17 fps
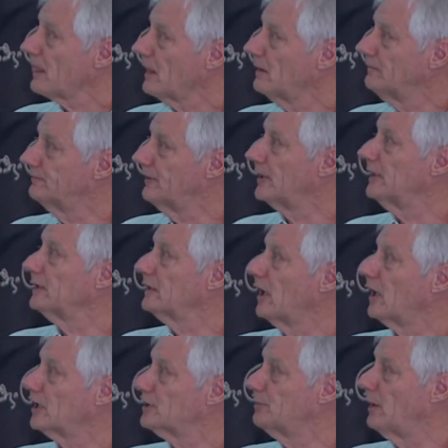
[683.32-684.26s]
very
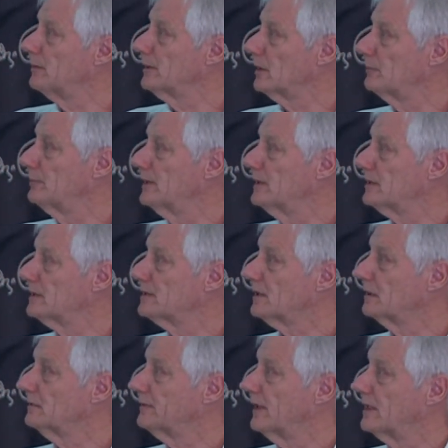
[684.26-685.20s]
large public opinion
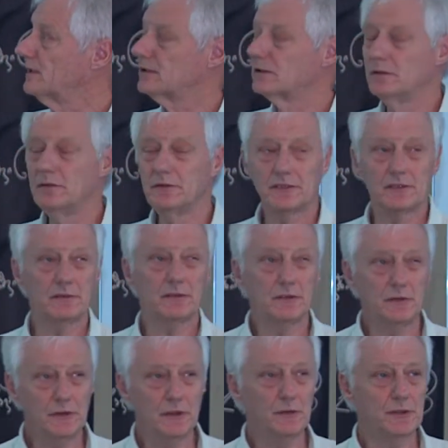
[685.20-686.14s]
surveys,
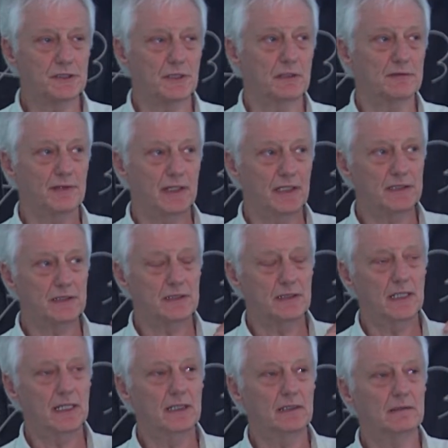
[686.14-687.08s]
two huge surveys
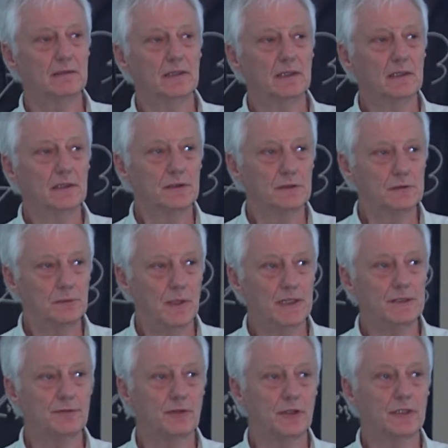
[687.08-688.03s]
in
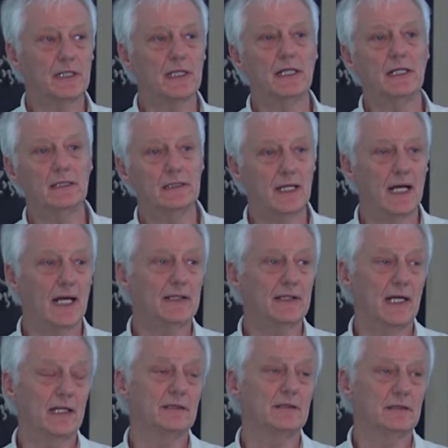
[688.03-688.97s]
2014 and
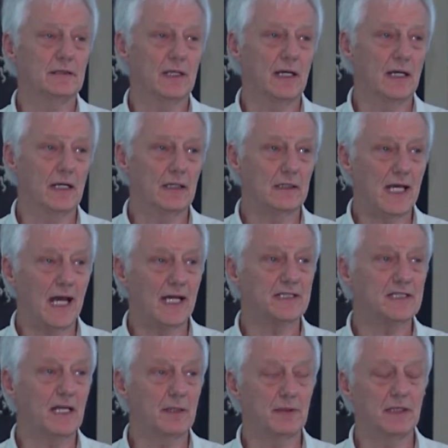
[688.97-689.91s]
then
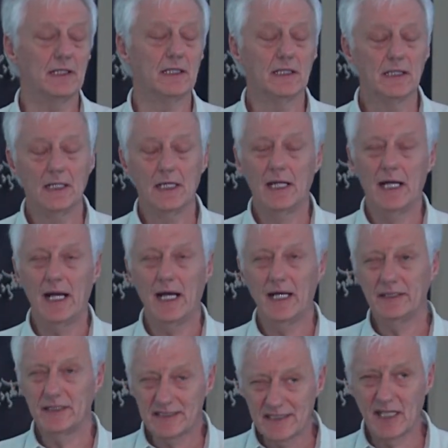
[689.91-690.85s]
last summer,
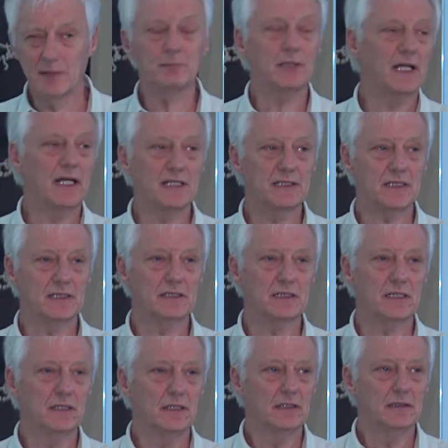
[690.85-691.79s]
in the same
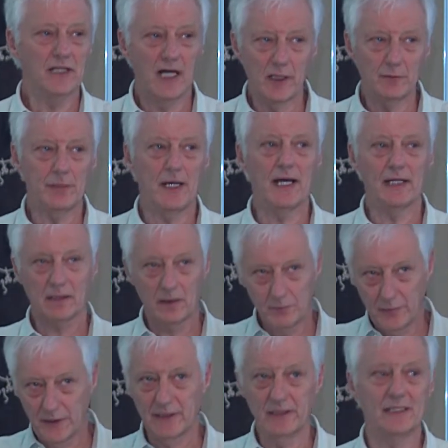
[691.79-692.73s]
places, not a panel,
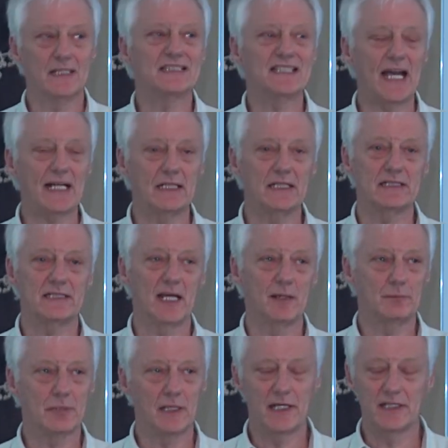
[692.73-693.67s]
but in exactly the
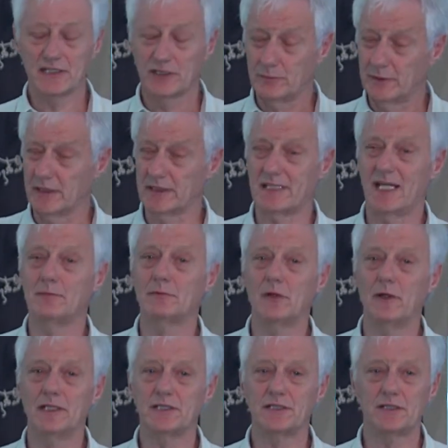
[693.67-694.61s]
same places with the same
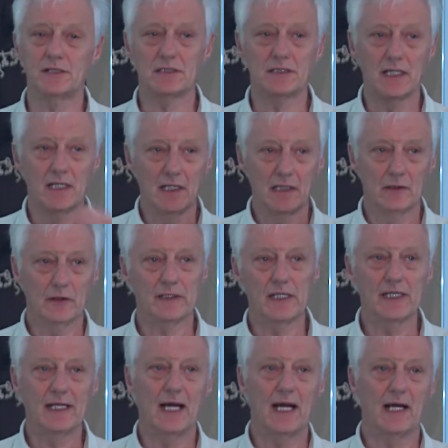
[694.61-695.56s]
questions,
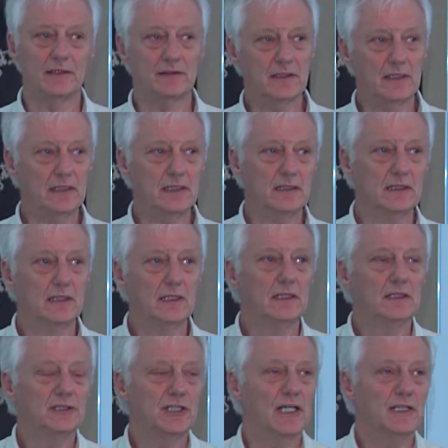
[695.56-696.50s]
looking at the
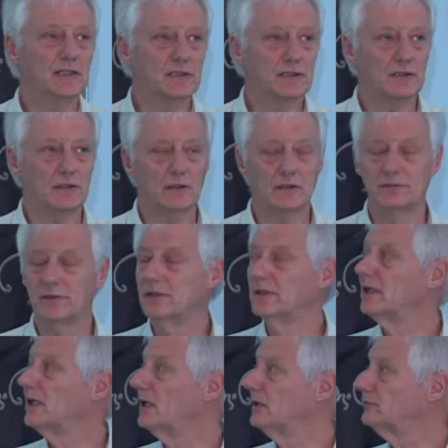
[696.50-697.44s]
changes
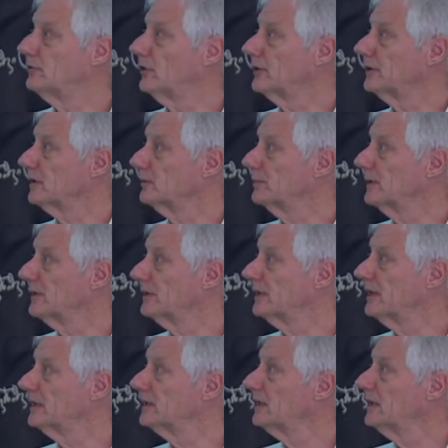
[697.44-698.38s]
over a 4-year
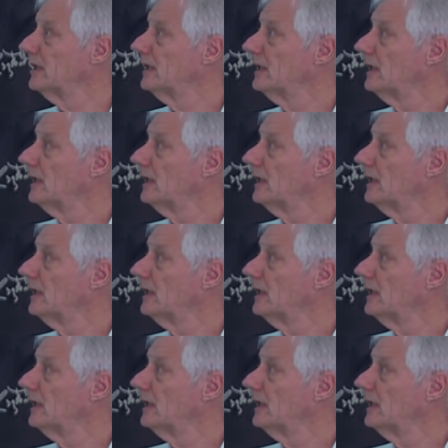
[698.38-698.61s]
period.